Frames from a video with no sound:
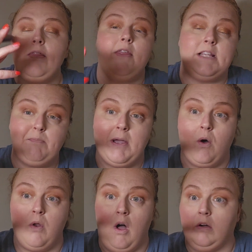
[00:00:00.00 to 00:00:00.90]
this big
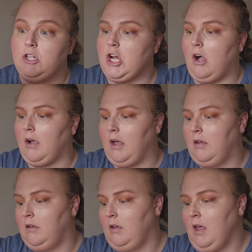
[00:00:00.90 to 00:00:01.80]
old honka-chonka.
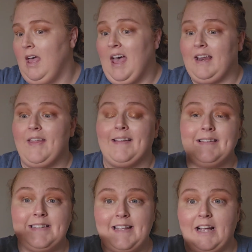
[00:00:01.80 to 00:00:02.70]
And I think
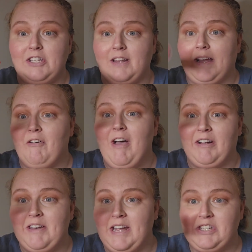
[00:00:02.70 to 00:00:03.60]
this is actually like a
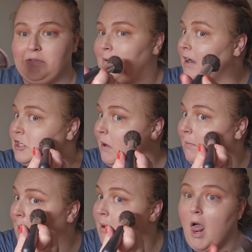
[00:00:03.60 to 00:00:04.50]
foundation brush and I would
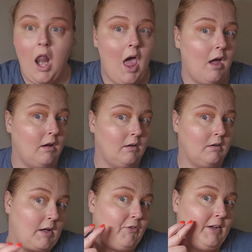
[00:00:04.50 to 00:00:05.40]
like, blah, blah.
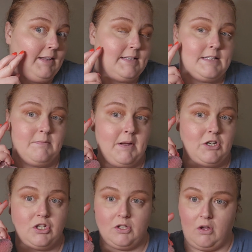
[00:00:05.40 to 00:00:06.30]
I feel like this is
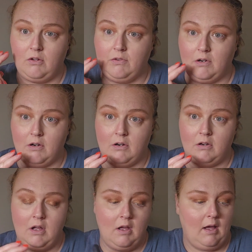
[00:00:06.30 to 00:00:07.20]
much softer.
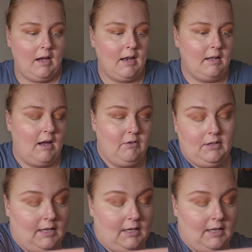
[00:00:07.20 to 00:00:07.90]
I kind of, I really